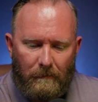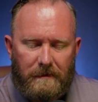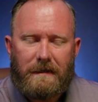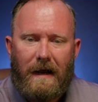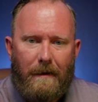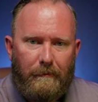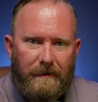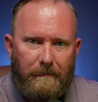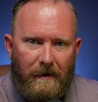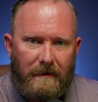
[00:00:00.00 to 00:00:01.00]
What's going to happen
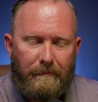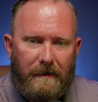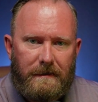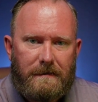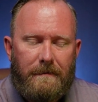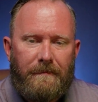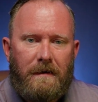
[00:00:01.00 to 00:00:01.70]
with the marketplace?